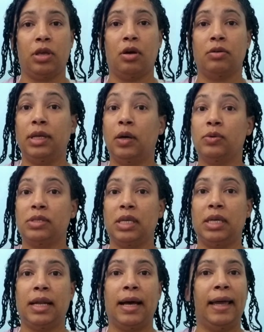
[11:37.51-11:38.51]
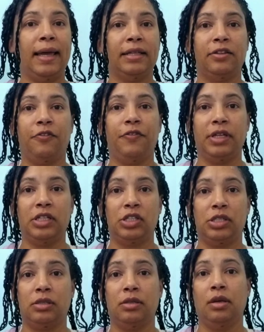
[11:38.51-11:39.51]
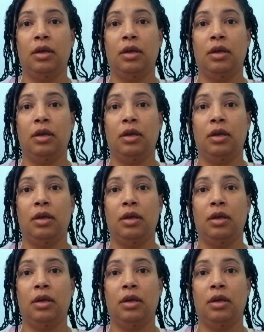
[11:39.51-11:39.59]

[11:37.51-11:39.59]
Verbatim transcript: y'all, that was it. I had to finish it.